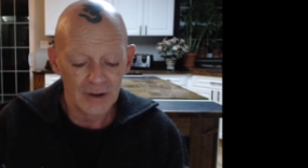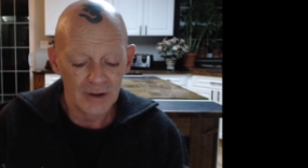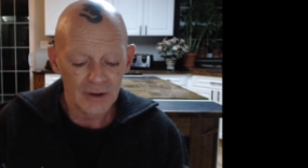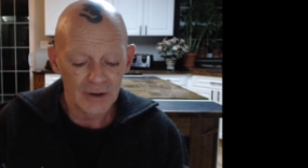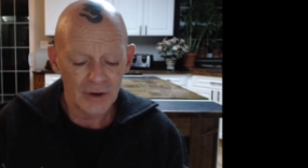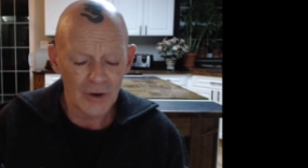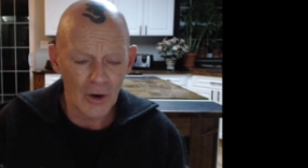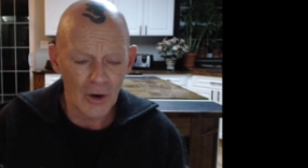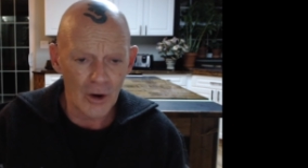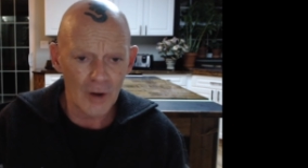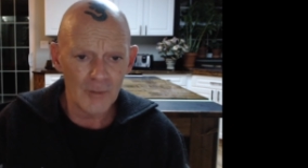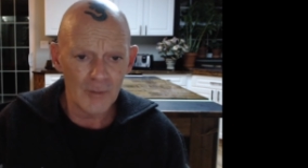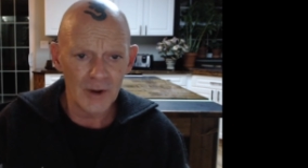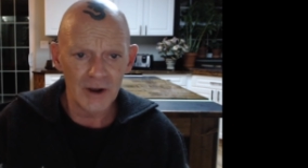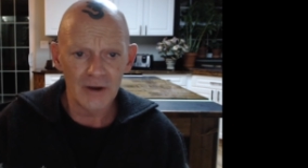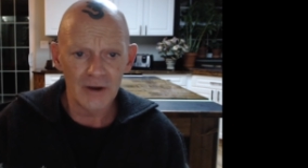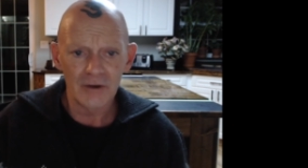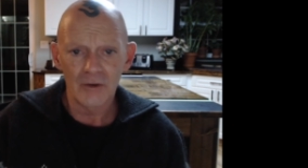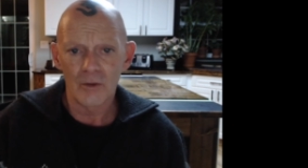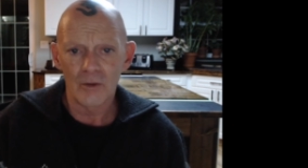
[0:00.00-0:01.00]

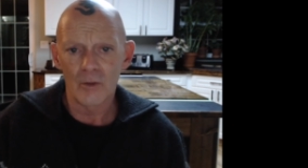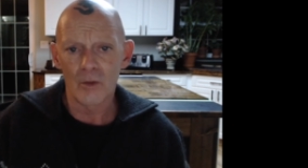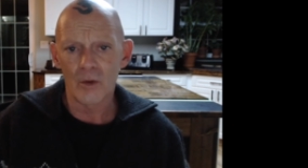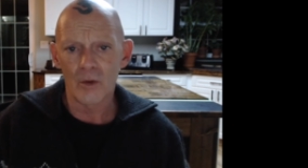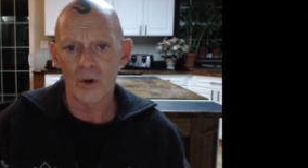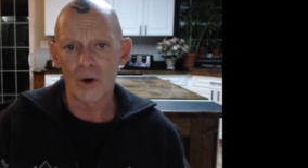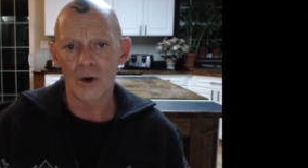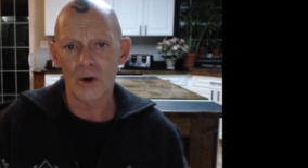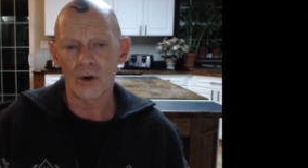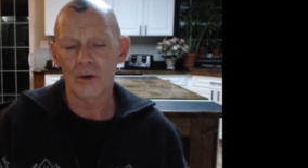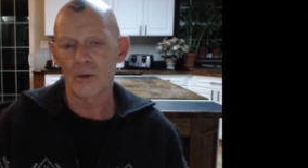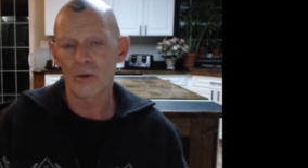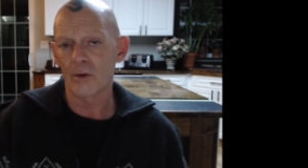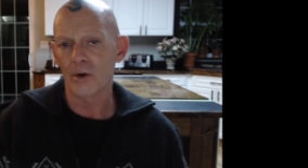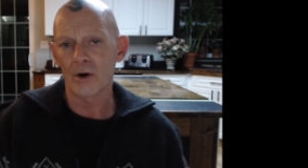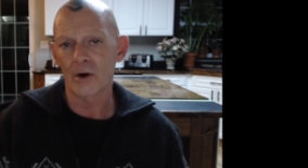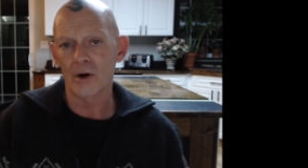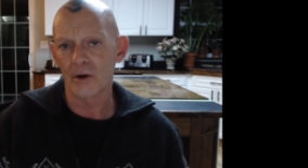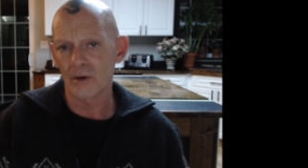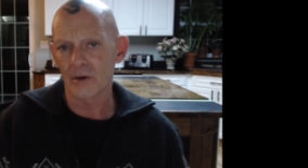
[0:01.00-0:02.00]
karma or
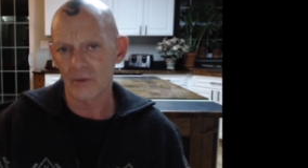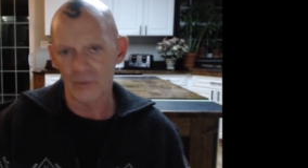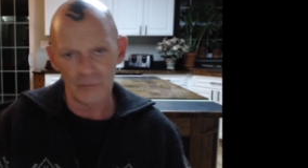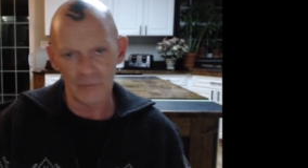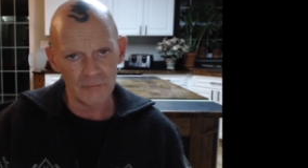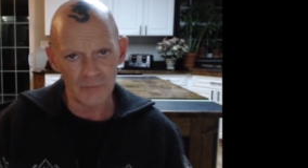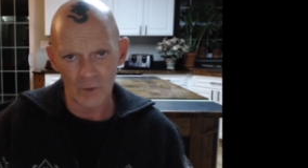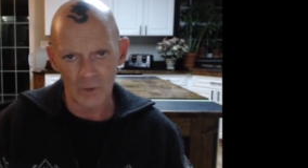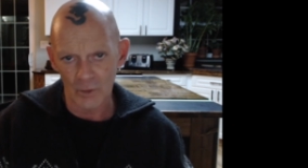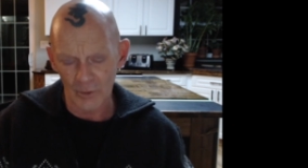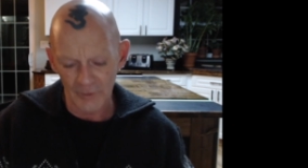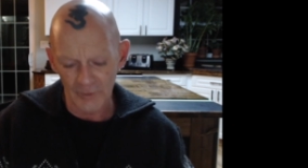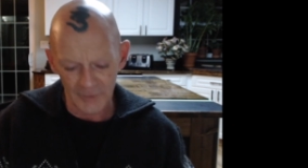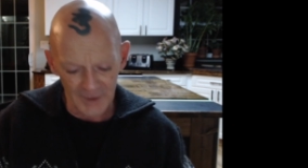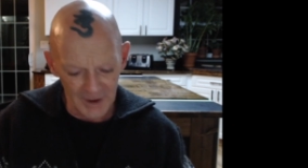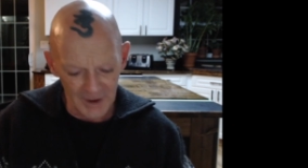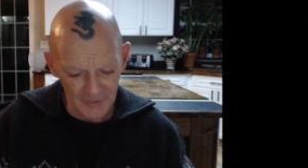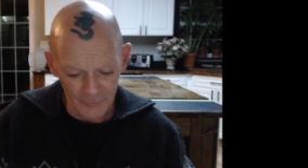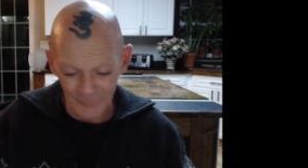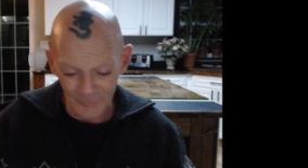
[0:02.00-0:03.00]
or or
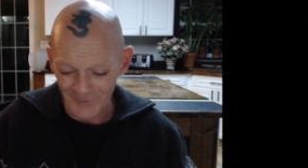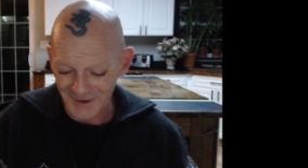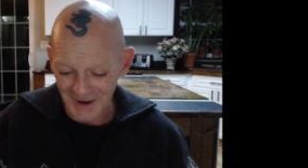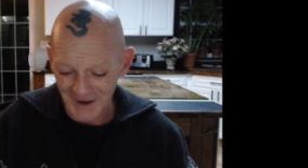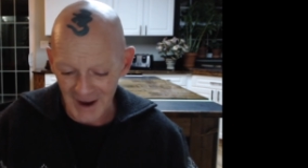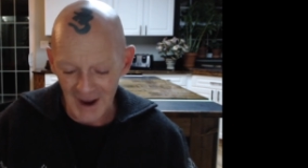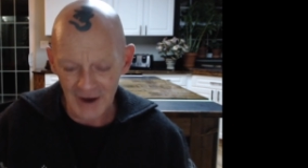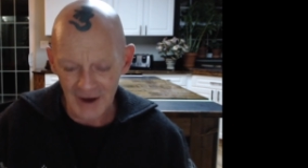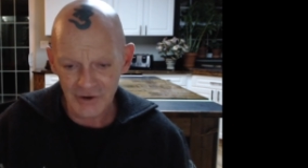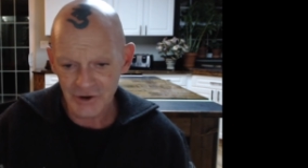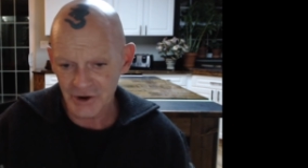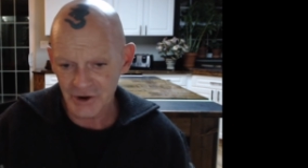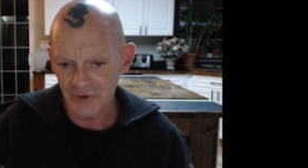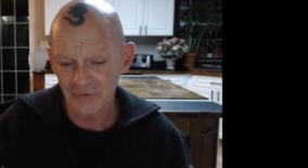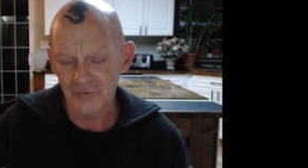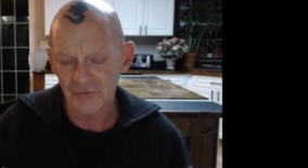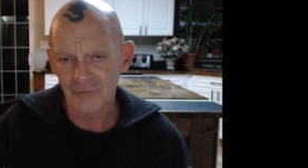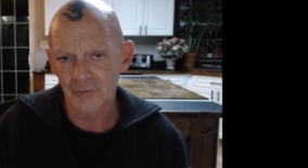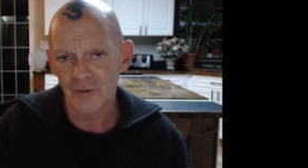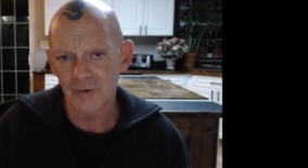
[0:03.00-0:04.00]
that reaction to our